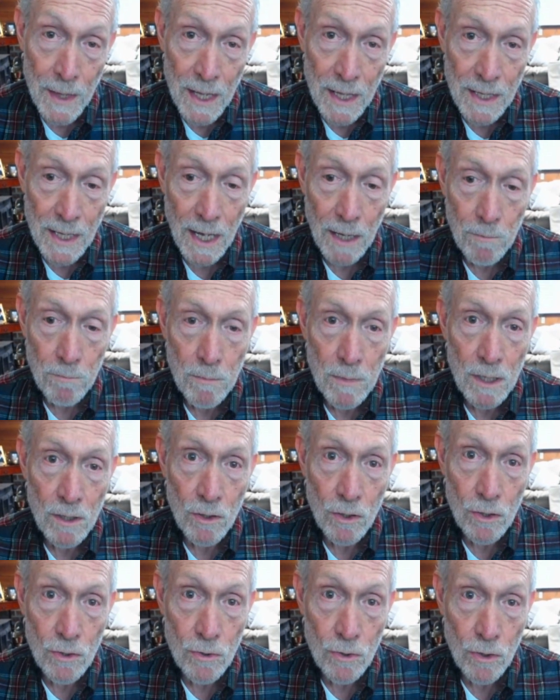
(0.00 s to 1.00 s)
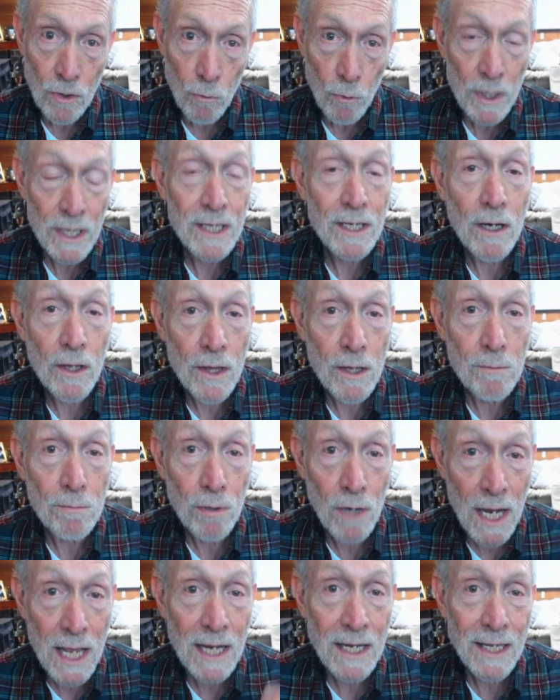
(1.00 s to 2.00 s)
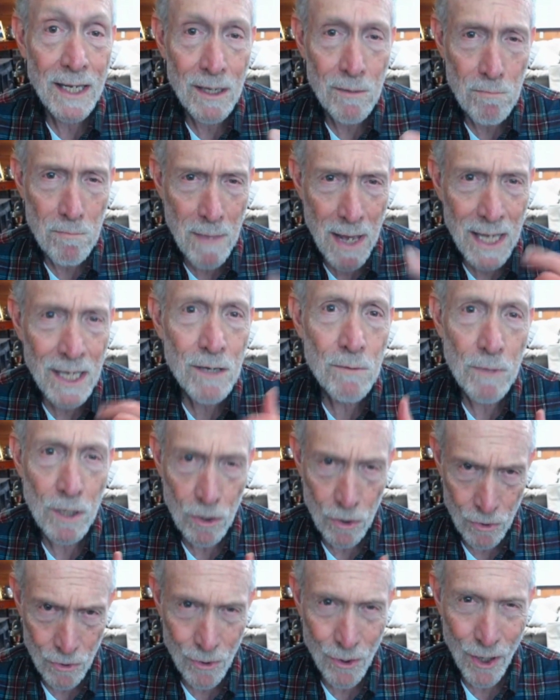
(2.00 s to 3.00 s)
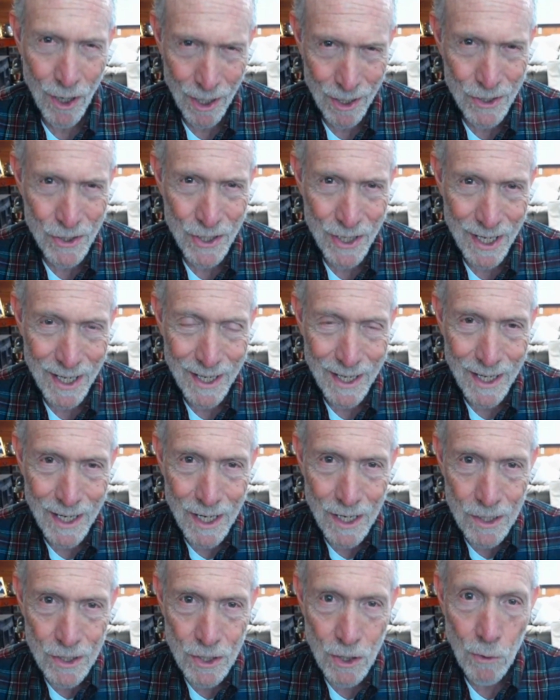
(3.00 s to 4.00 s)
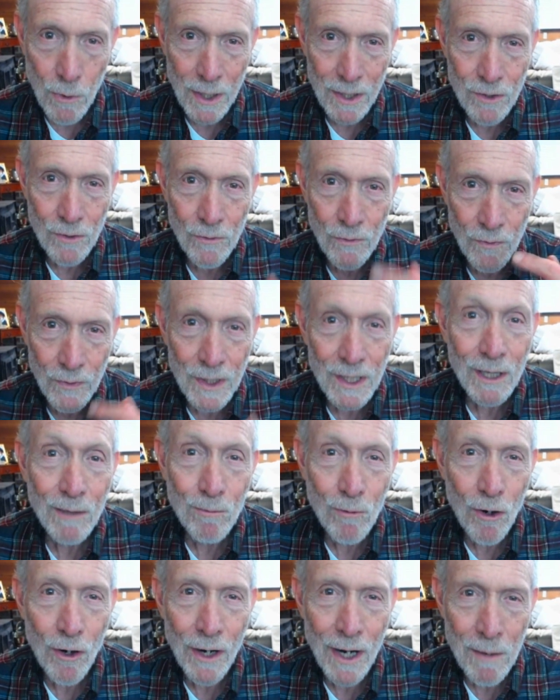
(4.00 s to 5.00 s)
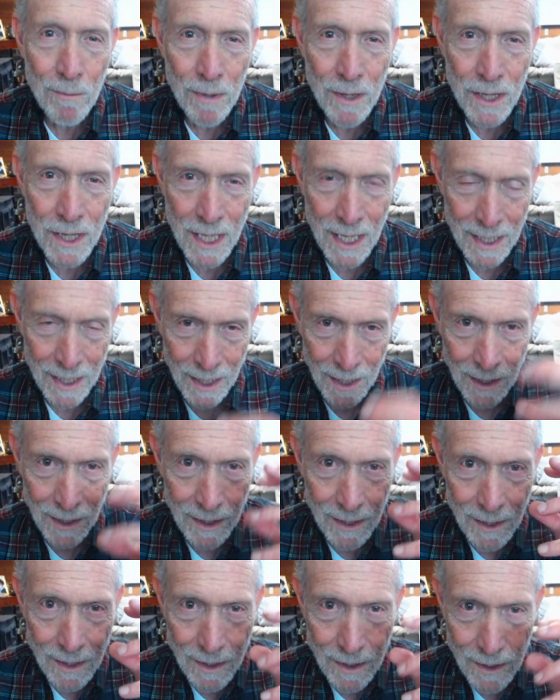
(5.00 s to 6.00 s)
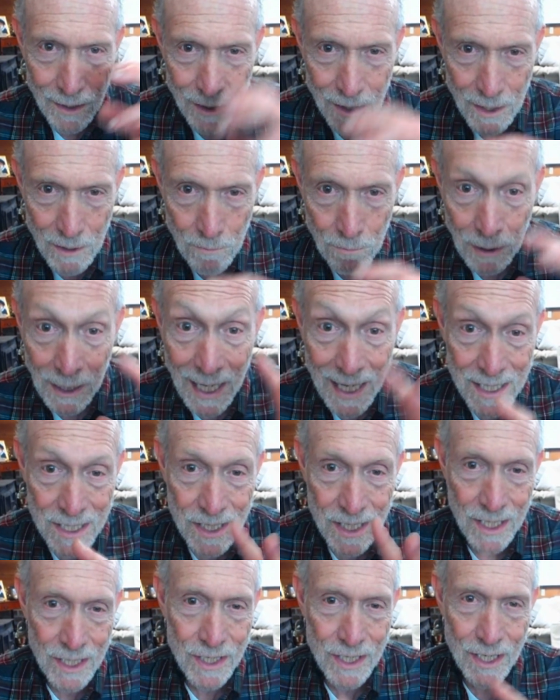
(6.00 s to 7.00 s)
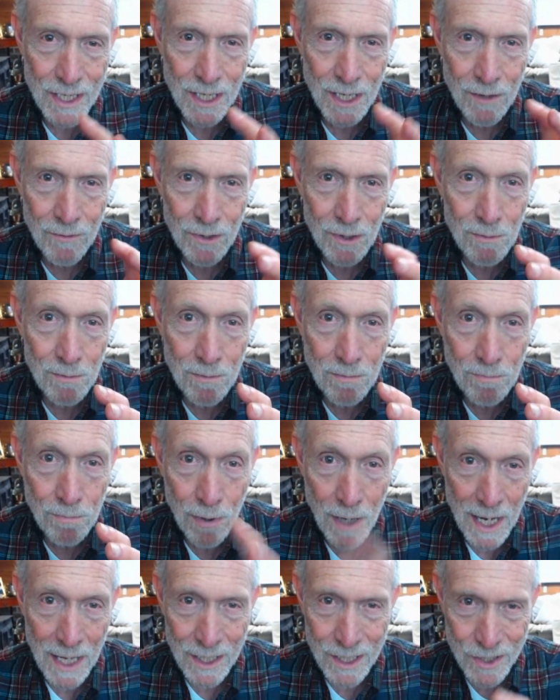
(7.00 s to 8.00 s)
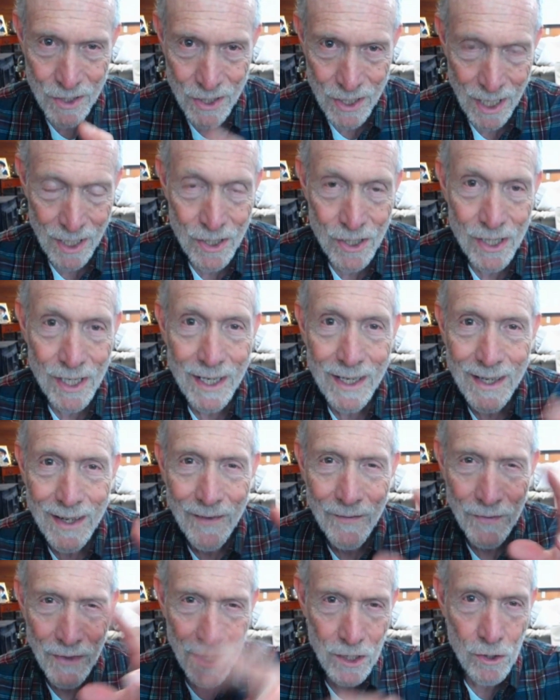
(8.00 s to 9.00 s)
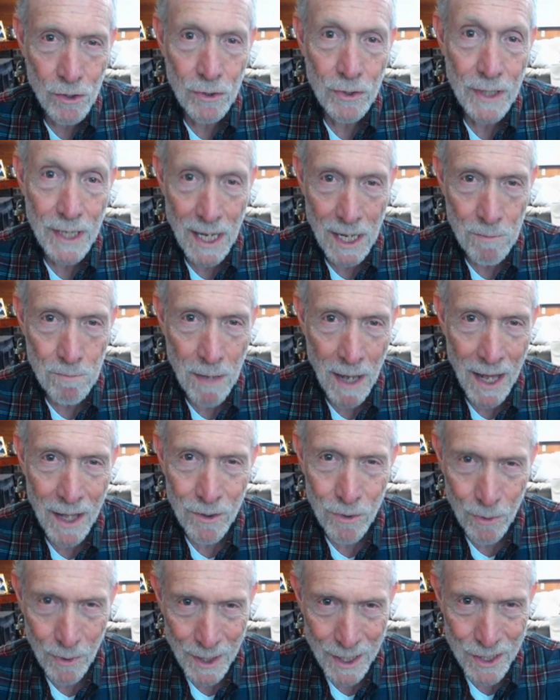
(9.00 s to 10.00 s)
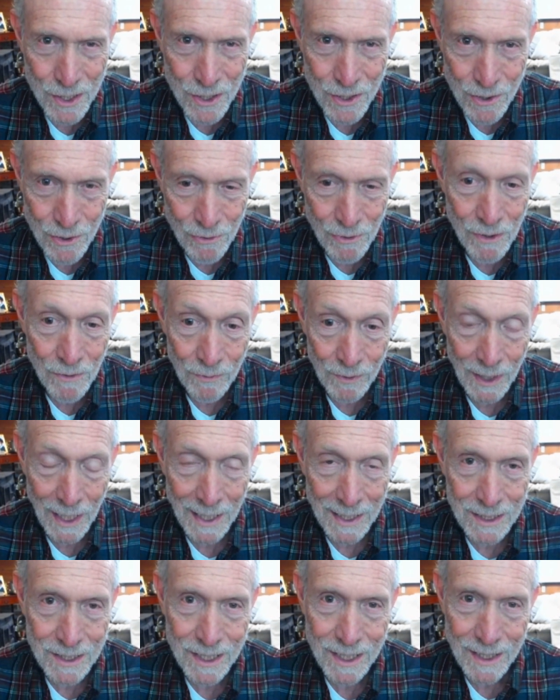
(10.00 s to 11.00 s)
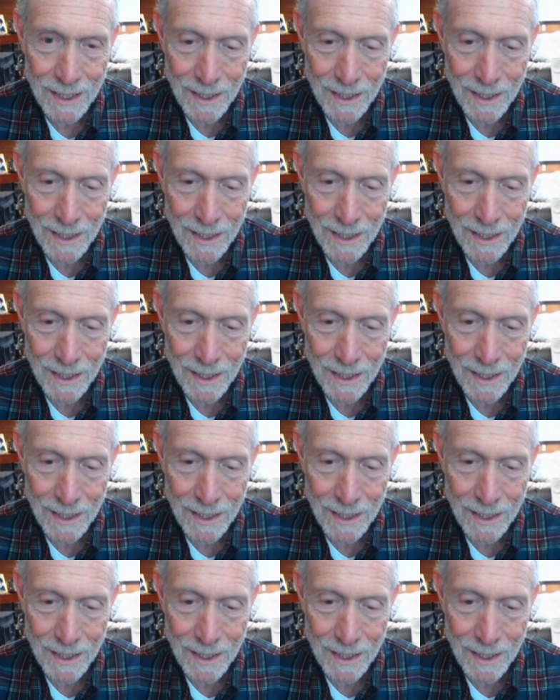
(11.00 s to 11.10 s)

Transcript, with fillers: that mirror neur- we c- the brain can make mirror neurons. So when you feel more empathetic, the plasticity of the brain is such that you create pathways to reflect